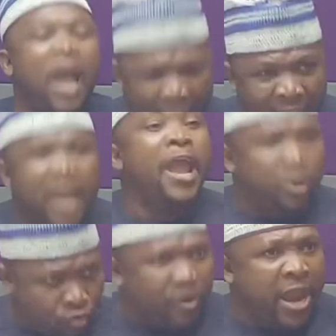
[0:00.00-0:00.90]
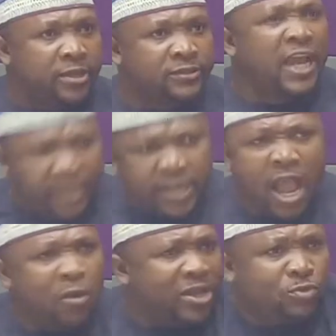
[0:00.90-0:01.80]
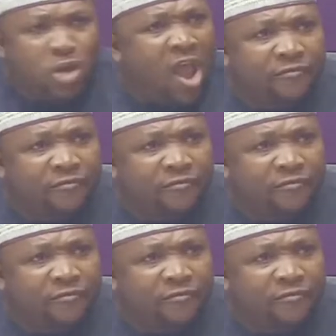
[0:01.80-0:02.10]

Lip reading: And technical wise we don't have a